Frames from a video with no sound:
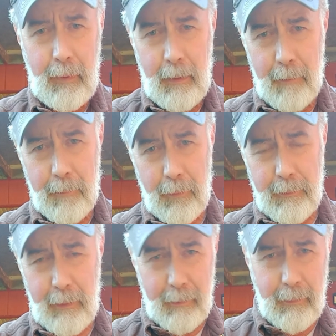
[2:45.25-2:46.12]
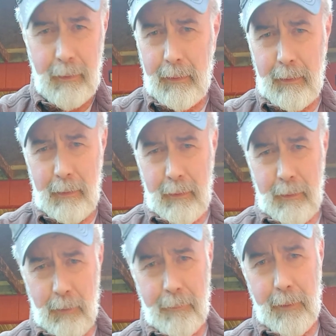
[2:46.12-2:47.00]
on both sides.
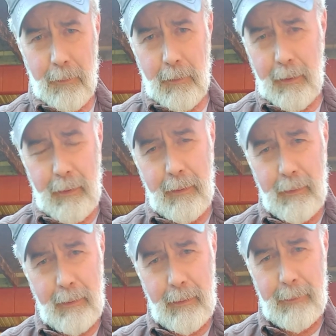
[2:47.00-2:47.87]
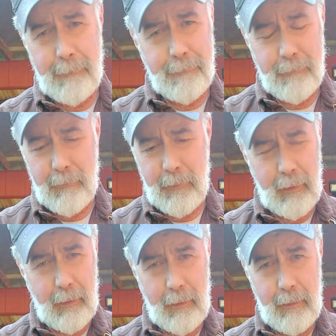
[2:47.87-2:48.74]
Quite a bit of work,
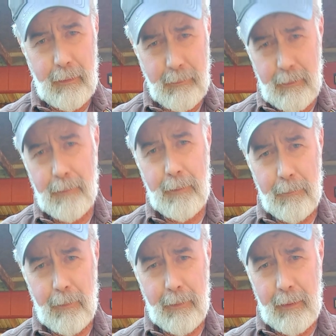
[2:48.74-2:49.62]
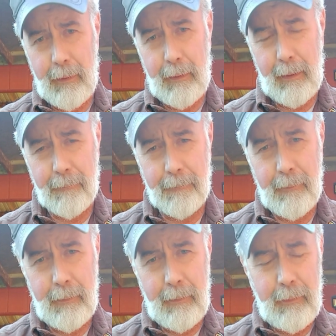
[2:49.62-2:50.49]
considerably more than a knife,
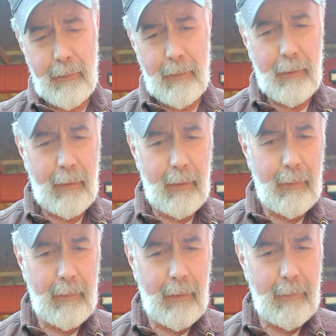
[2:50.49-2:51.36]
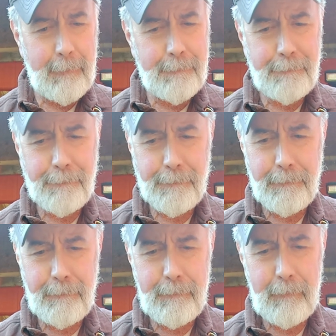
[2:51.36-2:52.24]
and
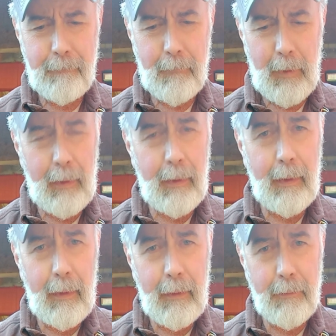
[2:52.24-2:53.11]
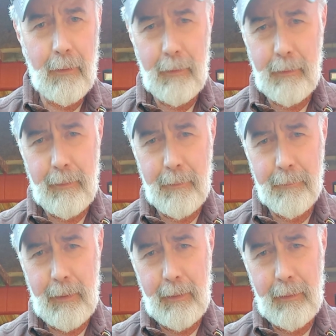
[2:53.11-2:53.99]
again, it's
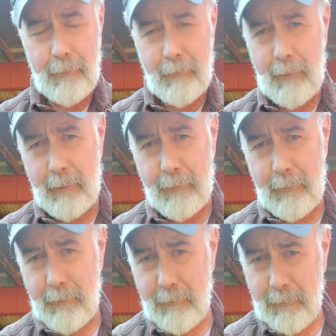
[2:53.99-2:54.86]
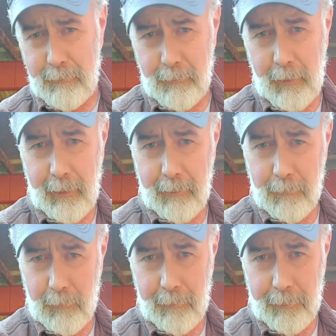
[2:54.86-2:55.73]
completely
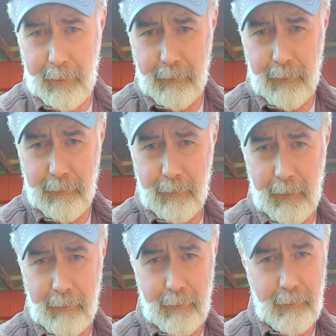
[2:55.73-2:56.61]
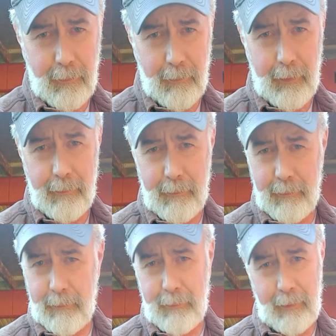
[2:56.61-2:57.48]
rugged one-piece construction, so
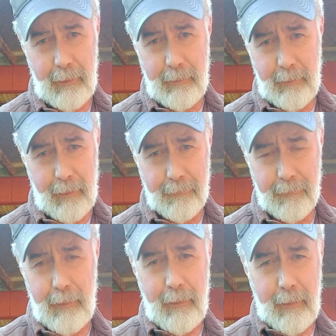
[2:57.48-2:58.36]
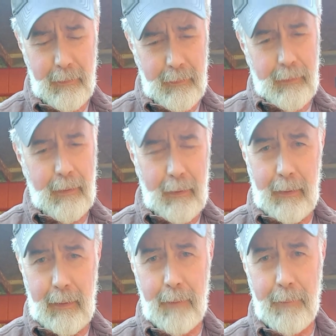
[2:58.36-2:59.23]
it's tough. And
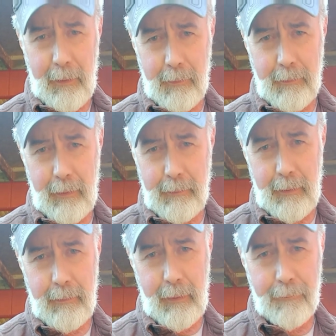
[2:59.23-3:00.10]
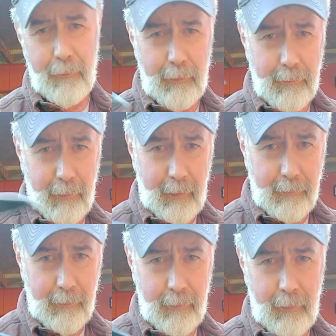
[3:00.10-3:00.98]
it can be used, as I say, for
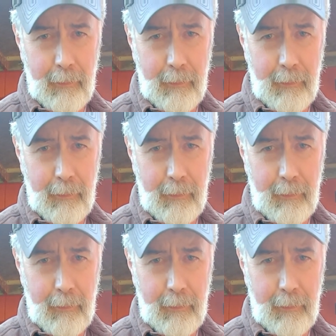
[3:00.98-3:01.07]
extraction,